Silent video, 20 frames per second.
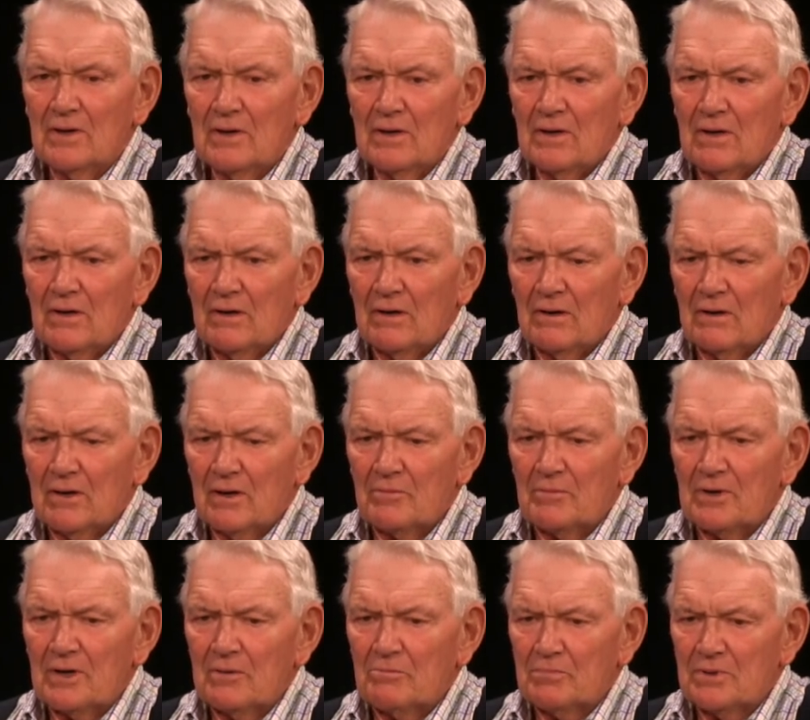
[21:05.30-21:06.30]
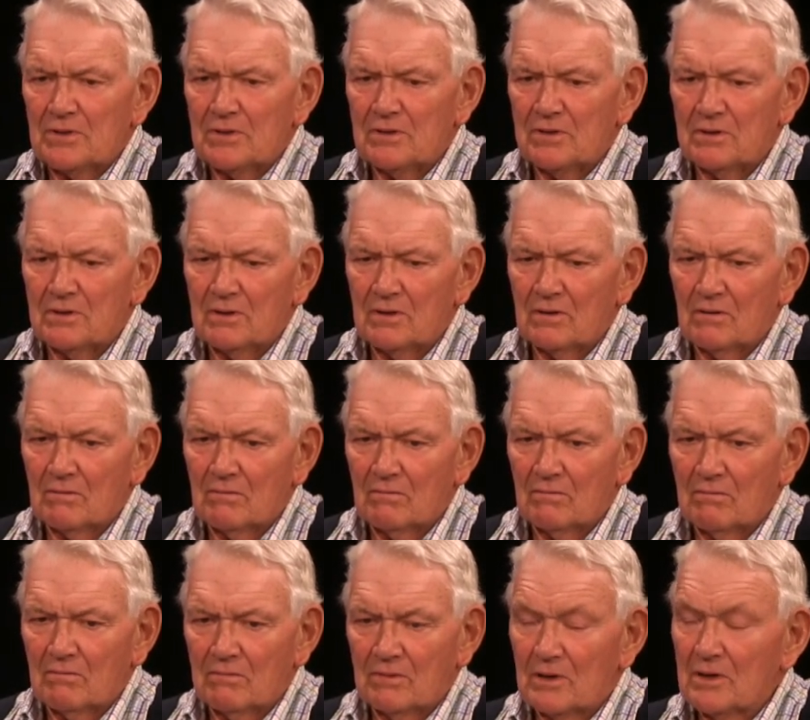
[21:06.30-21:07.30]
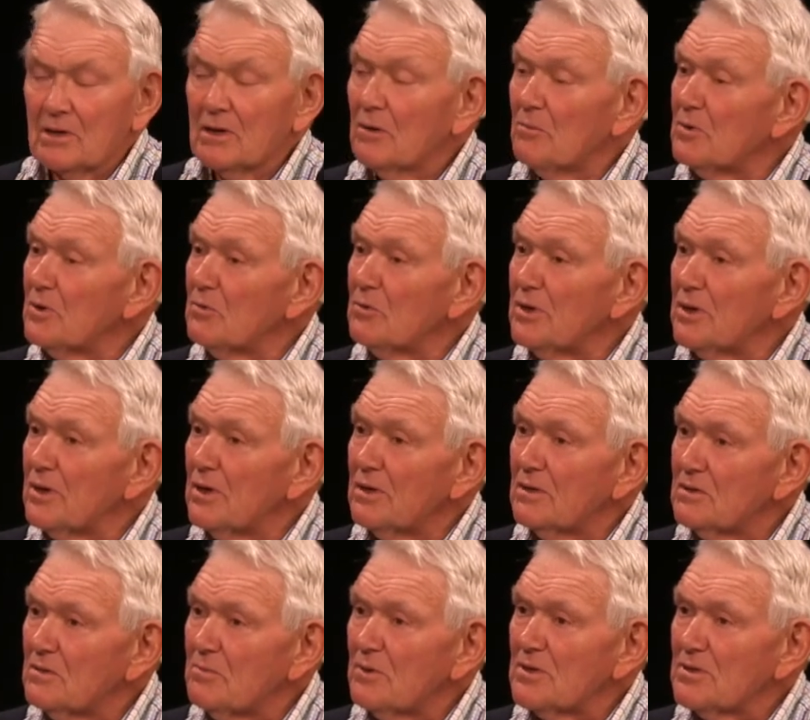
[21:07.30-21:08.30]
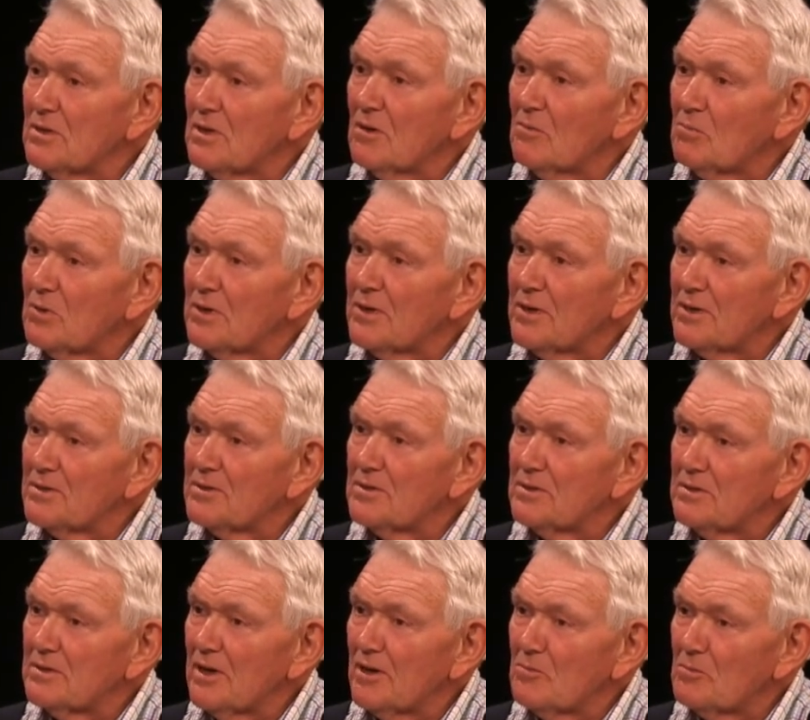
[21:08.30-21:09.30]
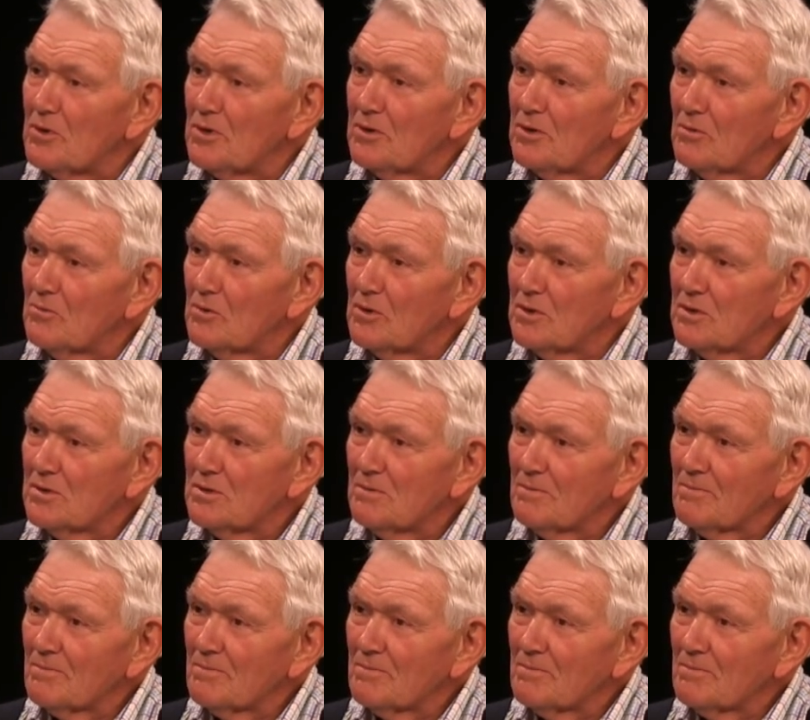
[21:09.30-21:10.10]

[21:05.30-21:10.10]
coming up this coming weekend, spends a couple days this time of the year with us.